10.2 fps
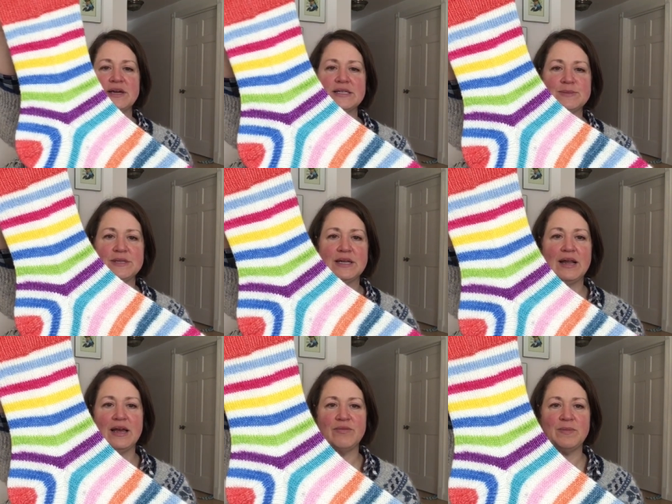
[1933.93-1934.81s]
husband and
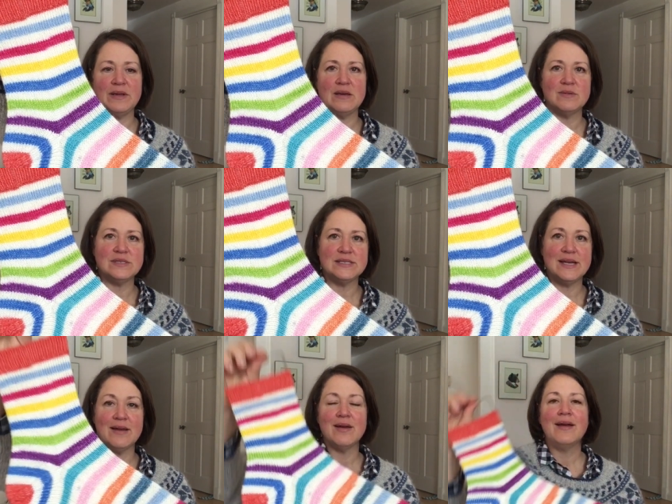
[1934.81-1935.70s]
I have been able to
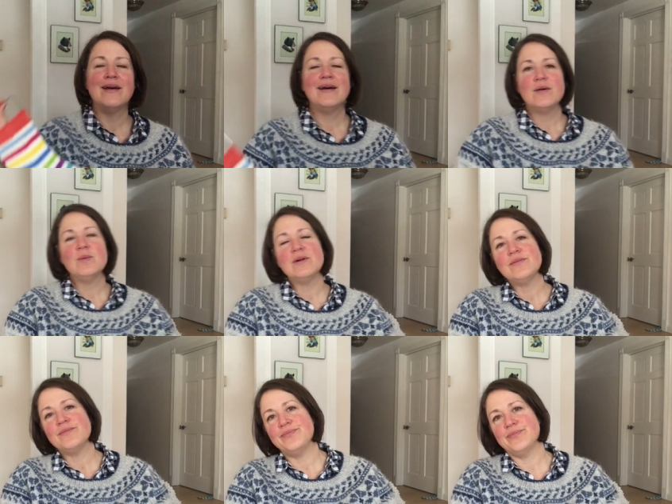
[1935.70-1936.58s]
take,
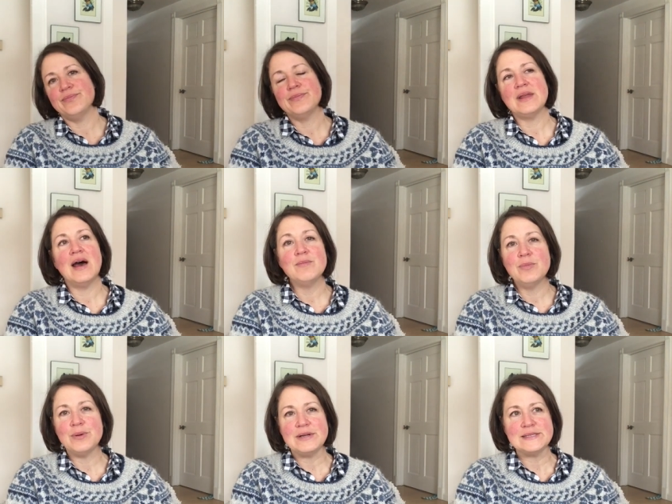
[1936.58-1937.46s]
I'm
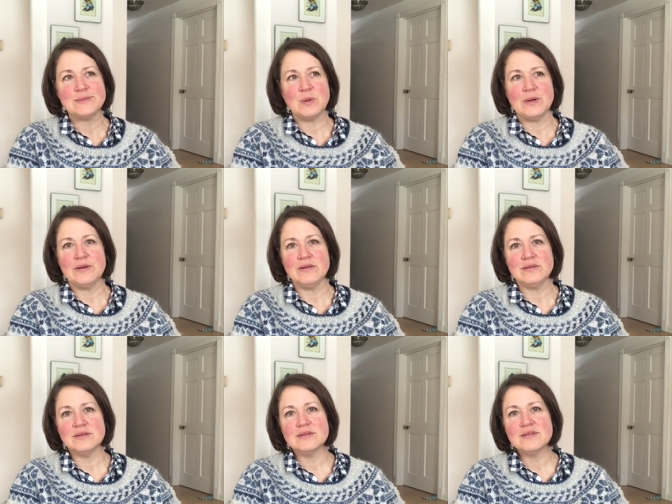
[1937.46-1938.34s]
pretty
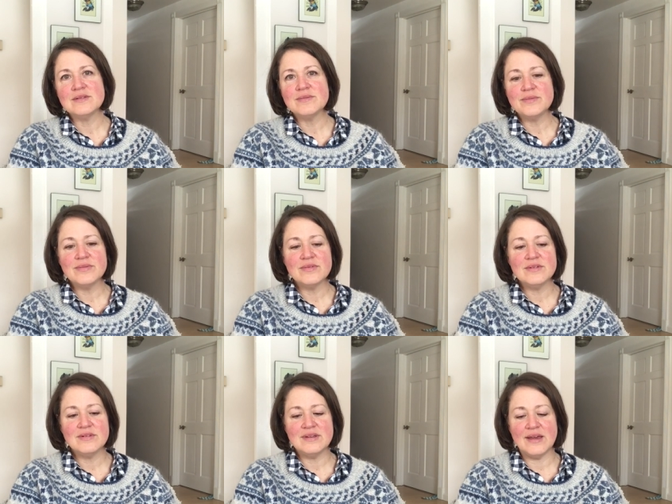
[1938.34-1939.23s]
spoiled.
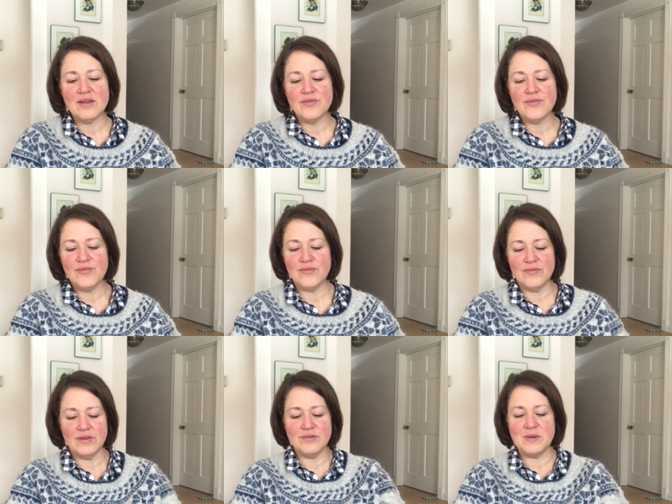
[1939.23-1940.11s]
Dave
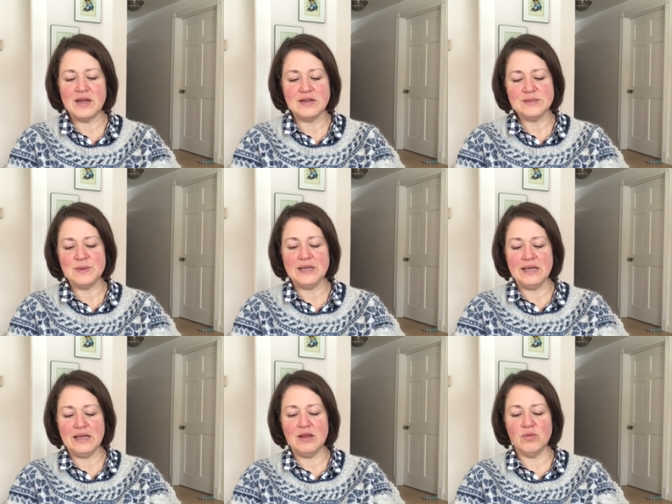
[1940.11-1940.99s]
is my husband,
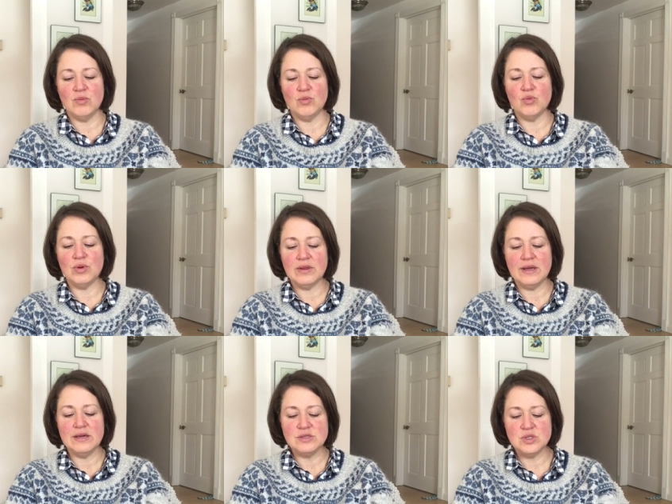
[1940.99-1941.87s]
and he
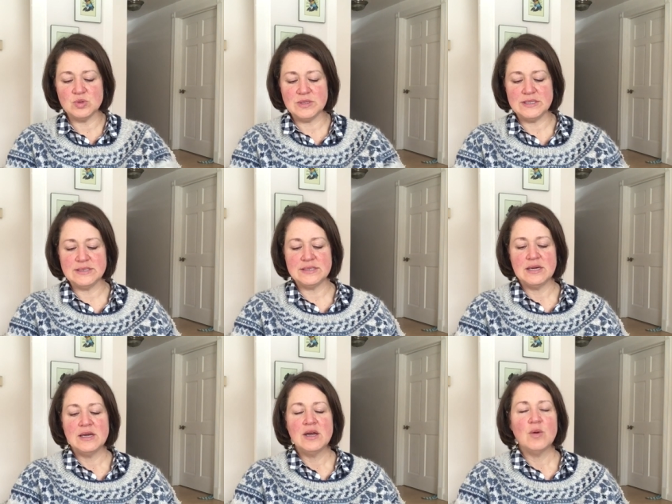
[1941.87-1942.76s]
really enjoys.
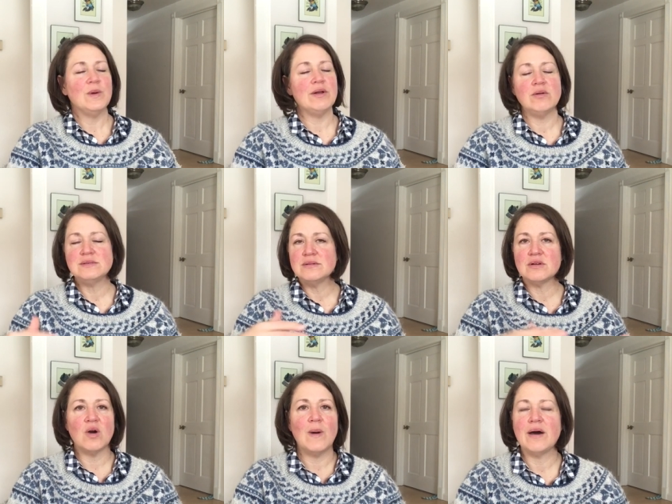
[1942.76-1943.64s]
We don't
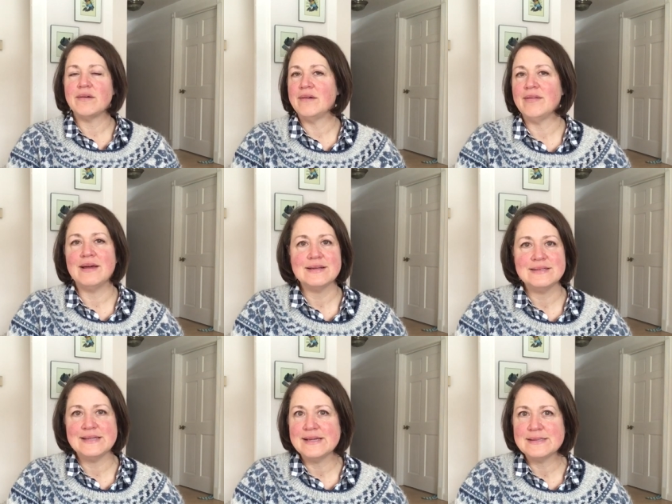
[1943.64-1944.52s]
go out on a lot
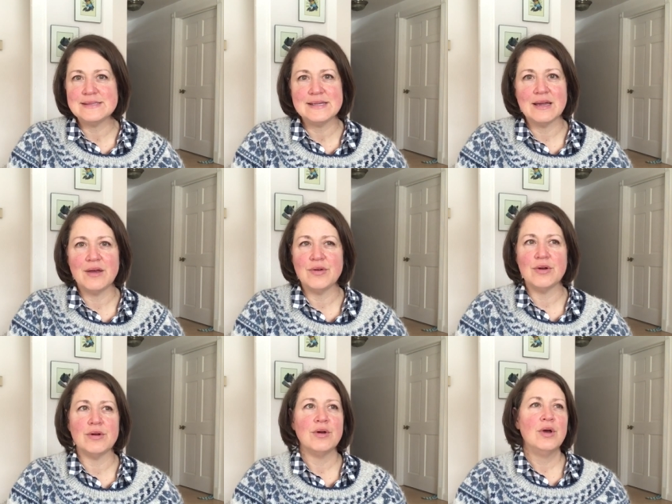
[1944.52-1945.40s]
of dates
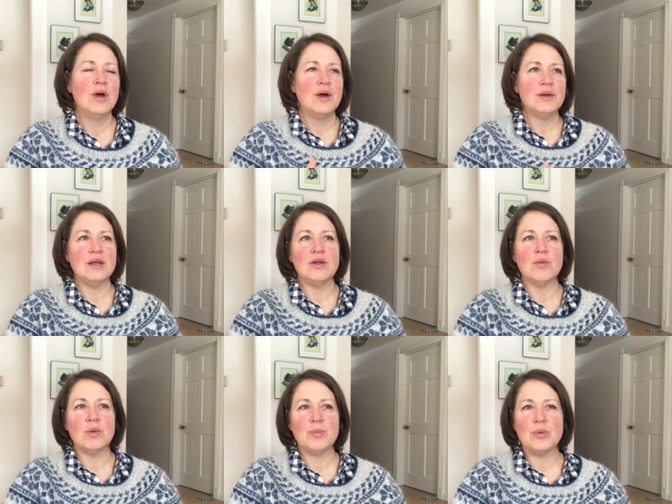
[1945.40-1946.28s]
together. You know,
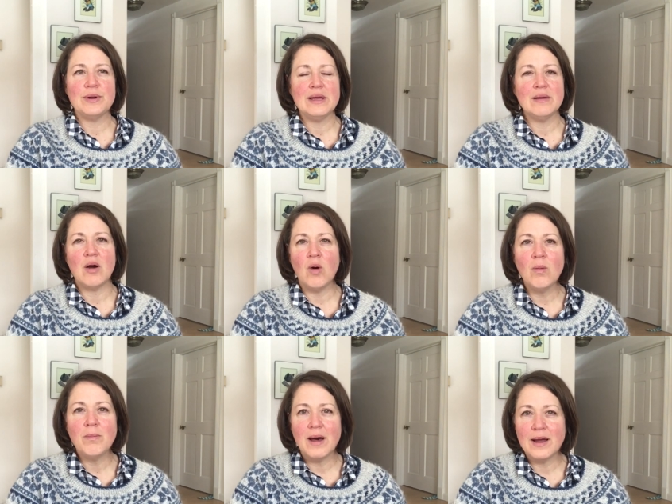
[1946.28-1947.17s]
we're pretty
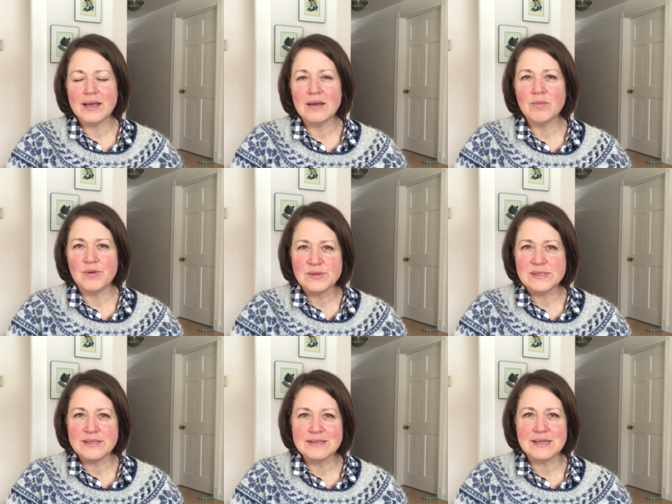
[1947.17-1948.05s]
homebody
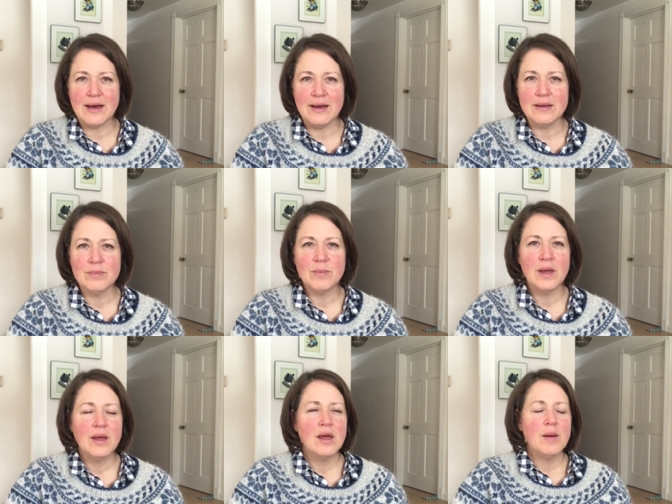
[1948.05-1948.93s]
most of the time,
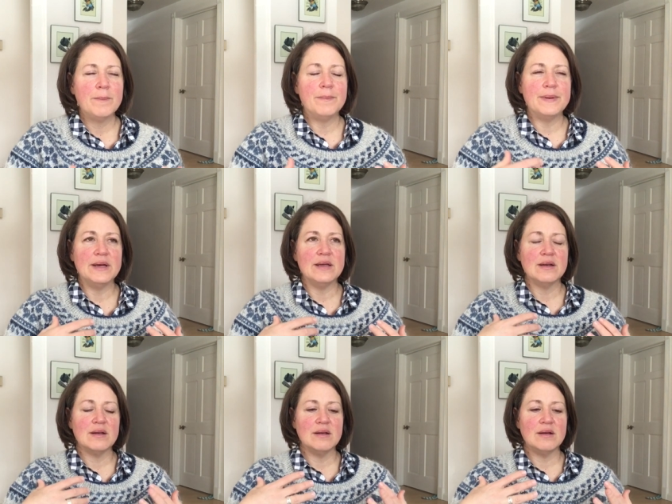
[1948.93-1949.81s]
but